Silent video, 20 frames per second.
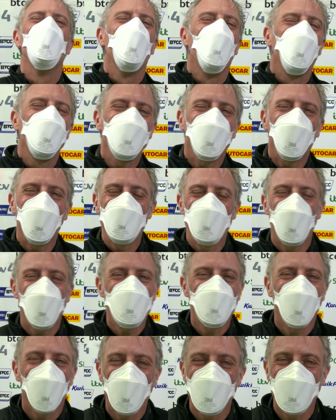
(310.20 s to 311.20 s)
Yeah, I mean,
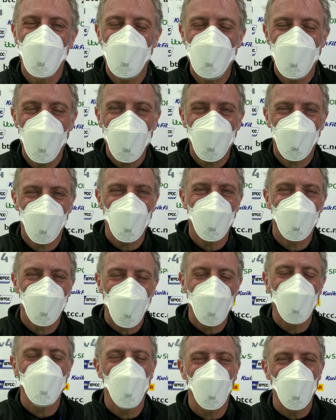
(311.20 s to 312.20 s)
it makes me sound
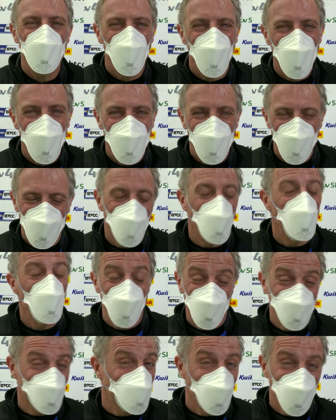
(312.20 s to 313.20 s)
a bit weird, but which
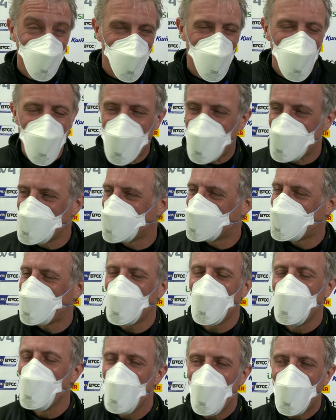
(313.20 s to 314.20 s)
of course I am. But
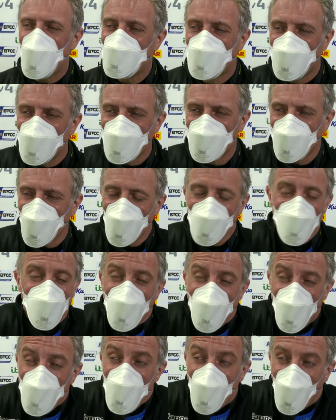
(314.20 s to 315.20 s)
I just, I
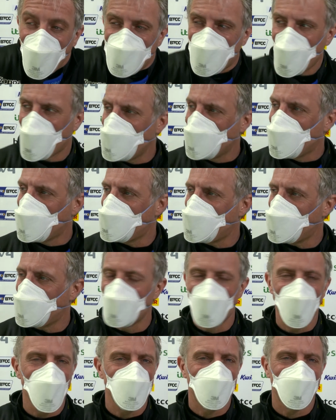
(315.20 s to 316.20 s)
don't like being at
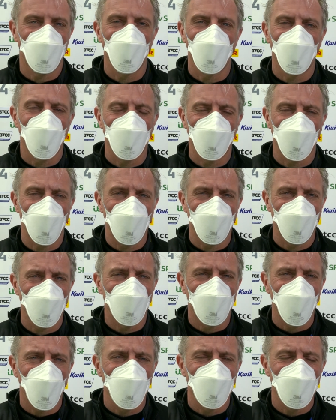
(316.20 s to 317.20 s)
race circuits unless I'm
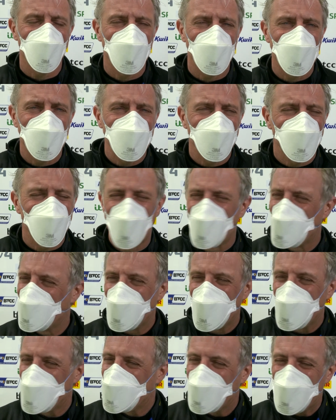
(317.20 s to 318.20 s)
driving cars.
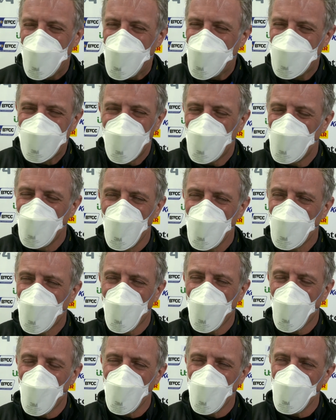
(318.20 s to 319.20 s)
I don't like it, but
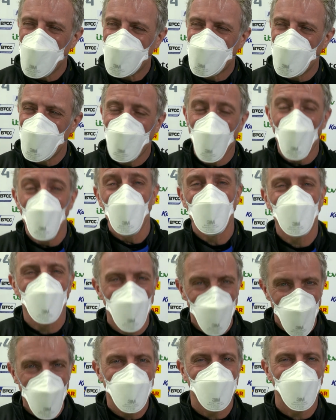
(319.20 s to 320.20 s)
I would imagine if I wasn't
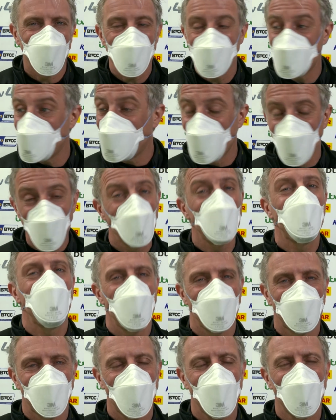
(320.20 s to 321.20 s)
racing, then I would be a
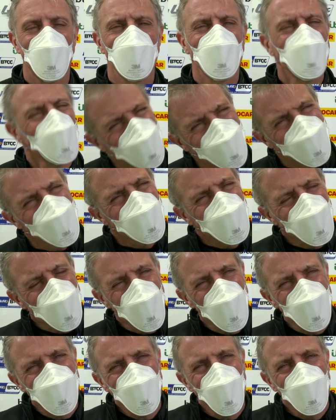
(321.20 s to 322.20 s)
fan. Does that
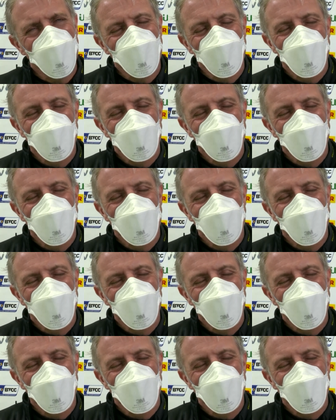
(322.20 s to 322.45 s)
make sense?